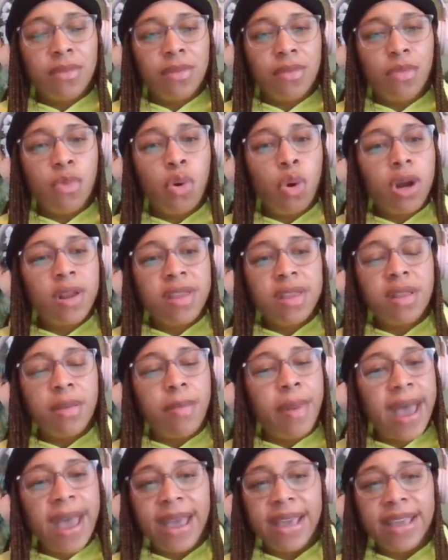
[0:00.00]
More than the
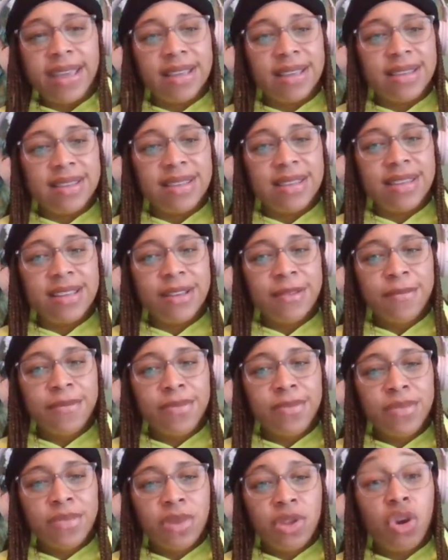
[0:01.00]
bag is,
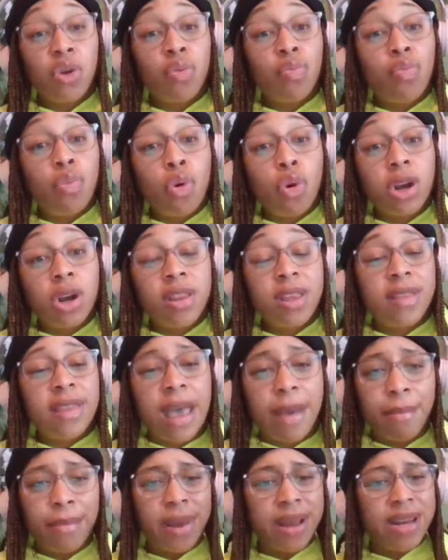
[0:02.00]
you're more than
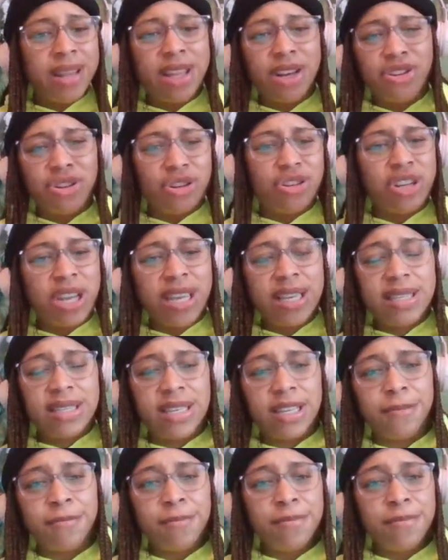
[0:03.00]
that money that you're chasing.